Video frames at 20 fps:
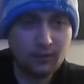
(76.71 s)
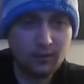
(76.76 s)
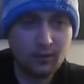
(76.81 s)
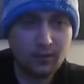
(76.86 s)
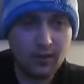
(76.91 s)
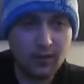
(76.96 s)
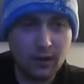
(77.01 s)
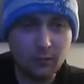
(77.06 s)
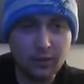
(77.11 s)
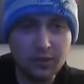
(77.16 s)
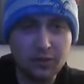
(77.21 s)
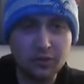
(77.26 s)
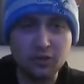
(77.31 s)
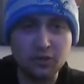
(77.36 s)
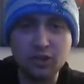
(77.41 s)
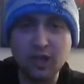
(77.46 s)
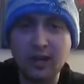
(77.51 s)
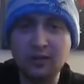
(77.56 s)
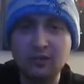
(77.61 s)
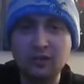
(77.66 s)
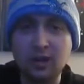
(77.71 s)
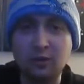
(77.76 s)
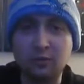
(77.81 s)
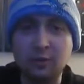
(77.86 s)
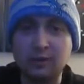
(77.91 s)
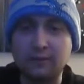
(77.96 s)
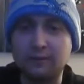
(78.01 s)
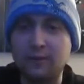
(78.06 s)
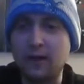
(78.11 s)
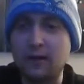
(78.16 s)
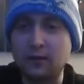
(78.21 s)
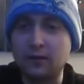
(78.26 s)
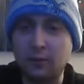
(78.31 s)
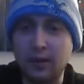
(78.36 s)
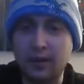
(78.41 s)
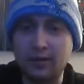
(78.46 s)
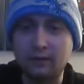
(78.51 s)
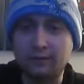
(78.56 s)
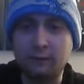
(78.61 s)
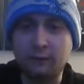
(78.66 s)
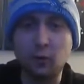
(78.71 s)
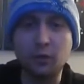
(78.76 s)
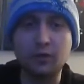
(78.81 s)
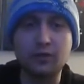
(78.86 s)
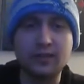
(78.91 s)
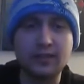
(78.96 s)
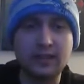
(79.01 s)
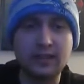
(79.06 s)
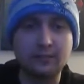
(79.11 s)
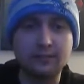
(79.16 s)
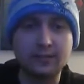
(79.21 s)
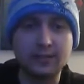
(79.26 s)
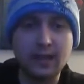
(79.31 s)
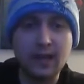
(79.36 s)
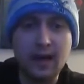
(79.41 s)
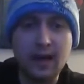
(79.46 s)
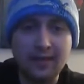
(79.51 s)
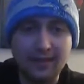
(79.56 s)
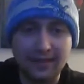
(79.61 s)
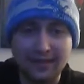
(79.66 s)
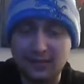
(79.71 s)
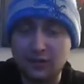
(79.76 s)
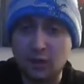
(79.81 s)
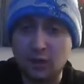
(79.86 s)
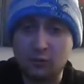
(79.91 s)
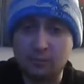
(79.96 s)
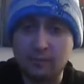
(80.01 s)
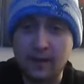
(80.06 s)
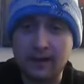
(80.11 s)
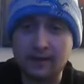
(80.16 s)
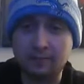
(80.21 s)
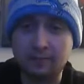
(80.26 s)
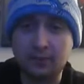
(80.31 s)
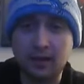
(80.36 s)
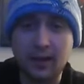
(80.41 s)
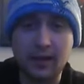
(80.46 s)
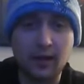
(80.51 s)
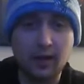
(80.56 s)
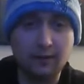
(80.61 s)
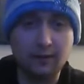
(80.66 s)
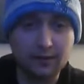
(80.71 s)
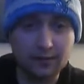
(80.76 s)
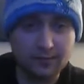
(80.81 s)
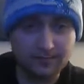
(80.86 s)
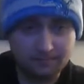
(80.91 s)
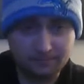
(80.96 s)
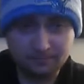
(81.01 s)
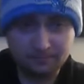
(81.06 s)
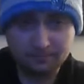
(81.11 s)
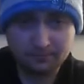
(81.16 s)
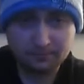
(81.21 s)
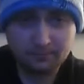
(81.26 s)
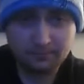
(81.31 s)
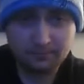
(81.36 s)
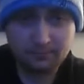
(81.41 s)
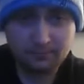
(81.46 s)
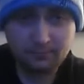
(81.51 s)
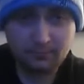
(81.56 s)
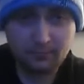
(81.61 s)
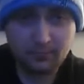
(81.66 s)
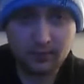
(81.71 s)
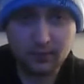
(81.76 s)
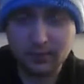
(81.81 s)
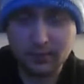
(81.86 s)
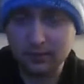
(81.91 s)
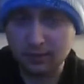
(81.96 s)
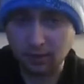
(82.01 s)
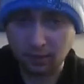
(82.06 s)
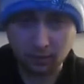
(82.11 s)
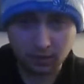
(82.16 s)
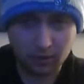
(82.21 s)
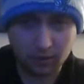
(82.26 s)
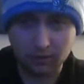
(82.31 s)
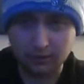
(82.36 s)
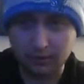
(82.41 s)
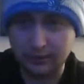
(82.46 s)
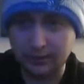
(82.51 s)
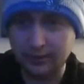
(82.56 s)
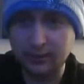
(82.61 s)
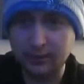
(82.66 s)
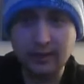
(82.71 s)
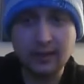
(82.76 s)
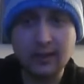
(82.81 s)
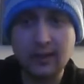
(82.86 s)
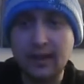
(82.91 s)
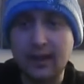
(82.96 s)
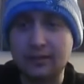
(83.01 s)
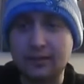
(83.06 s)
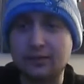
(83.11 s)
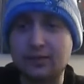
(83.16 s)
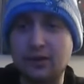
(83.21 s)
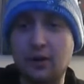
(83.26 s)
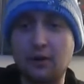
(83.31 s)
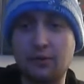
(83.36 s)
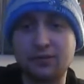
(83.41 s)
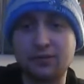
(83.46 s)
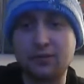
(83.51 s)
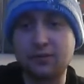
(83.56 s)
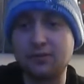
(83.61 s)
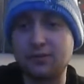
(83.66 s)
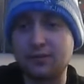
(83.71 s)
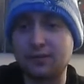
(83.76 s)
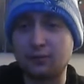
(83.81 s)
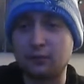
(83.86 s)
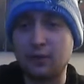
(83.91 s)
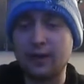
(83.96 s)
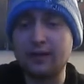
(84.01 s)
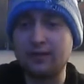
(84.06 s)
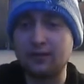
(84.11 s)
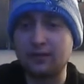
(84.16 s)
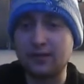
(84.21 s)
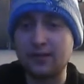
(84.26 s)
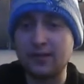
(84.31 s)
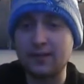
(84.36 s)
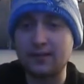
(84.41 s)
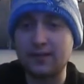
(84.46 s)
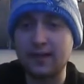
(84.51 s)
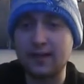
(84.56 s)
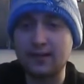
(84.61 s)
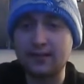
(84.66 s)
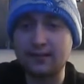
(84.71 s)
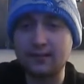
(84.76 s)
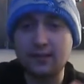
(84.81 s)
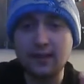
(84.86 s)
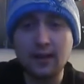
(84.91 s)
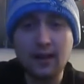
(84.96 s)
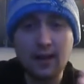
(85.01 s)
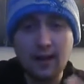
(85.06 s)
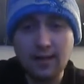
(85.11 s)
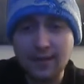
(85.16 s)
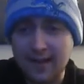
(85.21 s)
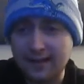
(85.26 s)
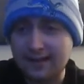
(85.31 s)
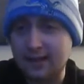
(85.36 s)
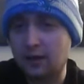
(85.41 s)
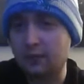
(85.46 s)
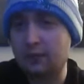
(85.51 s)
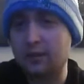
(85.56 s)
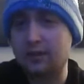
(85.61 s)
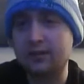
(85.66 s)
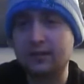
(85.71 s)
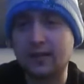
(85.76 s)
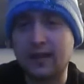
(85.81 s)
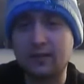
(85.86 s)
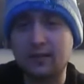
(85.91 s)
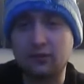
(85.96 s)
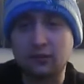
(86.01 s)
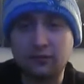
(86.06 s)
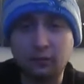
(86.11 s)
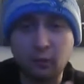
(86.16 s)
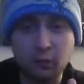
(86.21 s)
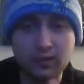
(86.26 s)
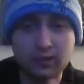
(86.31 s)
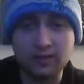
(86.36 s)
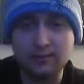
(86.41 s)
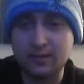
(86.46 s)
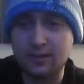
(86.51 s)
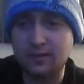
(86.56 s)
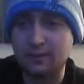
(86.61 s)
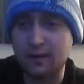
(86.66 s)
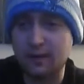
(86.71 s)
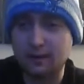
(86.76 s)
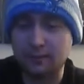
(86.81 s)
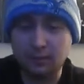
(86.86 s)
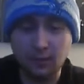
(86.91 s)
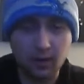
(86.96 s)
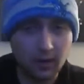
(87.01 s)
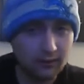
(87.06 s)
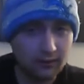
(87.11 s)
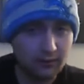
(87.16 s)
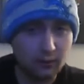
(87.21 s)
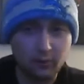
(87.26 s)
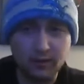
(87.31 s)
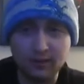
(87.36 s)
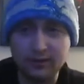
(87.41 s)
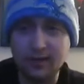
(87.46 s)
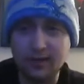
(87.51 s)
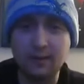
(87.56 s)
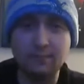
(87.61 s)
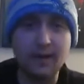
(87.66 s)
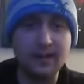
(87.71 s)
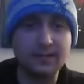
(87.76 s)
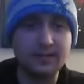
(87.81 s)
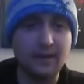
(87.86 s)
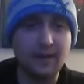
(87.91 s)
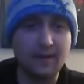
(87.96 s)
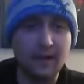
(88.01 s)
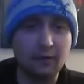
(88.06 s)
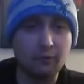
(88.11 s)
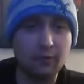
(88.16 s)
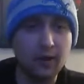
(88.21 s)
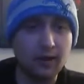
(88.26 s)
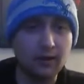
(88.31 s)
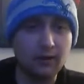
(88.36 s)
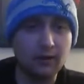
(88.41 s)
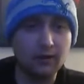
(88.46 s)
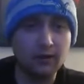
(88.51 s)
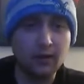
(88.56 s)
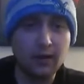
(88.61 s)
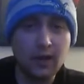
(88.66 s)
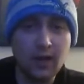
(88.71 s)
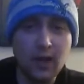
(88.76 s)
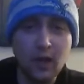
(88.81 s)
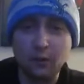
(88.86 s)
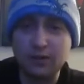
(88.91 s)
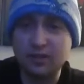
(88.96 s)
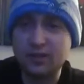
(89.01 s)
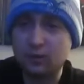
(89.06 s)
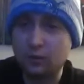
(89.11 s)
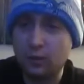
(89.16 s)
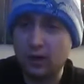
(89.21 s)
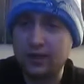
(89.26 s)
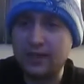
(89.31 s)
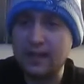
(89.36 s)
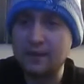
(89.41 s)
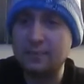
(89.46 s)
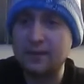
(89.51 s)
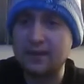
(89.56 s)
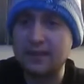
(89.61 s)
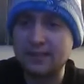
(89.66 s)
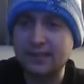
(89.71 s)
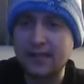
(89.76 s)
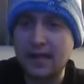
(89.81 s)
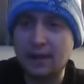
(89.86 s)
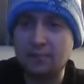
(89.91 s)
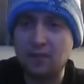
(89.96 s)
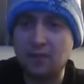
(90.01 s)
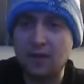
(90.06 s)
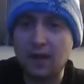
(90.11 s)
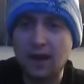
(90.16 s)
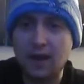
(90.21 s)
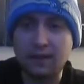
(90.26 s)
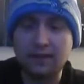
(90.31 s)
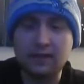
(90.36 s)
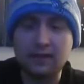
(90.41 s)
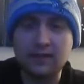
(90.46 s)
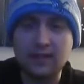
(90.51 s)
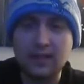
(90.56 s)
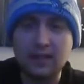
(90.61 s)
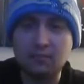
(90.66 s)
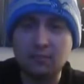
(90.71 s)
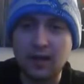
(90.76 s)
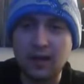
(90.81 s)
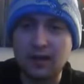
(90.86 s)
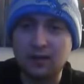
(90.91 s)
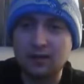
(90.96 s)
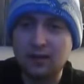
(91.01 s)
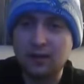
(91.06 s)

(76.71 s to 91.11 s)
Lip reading: that we should change how we evaluate the 4 teams that don't make the playoffs. So currently, as you know, as soon as the regular season ends, that's how we decide those 4 teams that didn't make the playoffs. We decide based on that record. We still want to keep it the same in that the team that